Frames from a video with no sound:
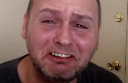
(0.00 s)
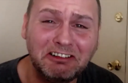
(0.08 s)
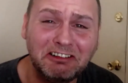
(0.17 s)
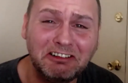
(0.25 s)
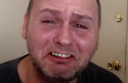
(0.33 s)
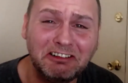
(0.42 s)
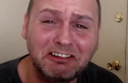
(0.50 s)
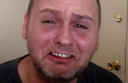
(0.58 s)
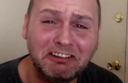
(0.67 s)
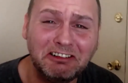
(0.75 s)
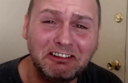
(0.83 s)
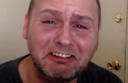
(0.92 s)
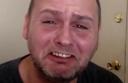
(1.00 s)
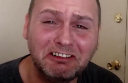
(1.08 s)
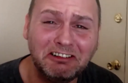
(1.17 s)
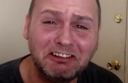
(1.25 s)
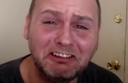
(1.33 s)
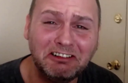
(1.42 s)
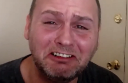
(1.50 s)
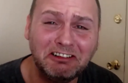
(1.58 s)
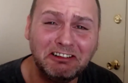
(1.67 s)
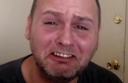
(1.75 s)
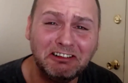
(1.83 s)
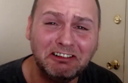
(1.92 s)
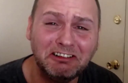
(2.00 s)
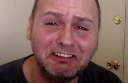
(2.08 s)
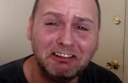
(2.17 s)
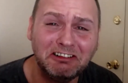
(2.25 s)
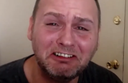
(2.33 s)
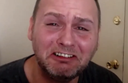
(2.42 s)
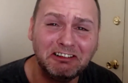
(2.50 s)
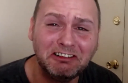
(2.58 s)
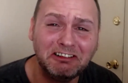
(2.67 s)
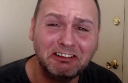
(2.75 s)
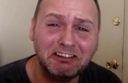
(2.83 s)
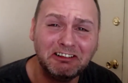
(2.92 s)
[no speech]